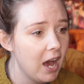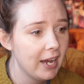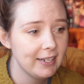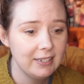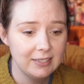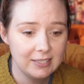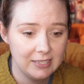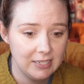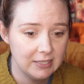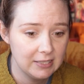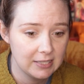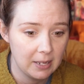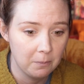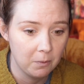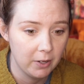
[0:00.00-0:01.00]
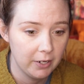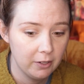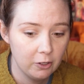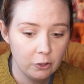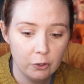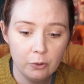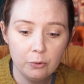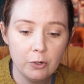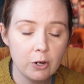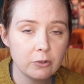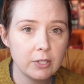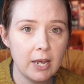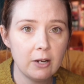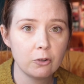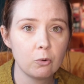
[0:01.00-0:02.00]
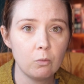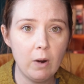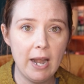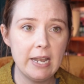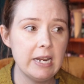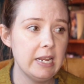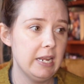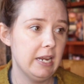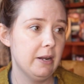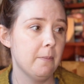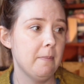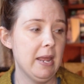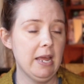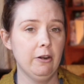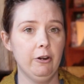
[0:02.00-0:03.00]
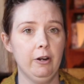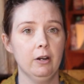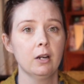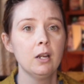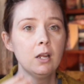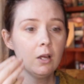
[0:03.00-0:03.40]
I just need someone who knows how to write it in a manner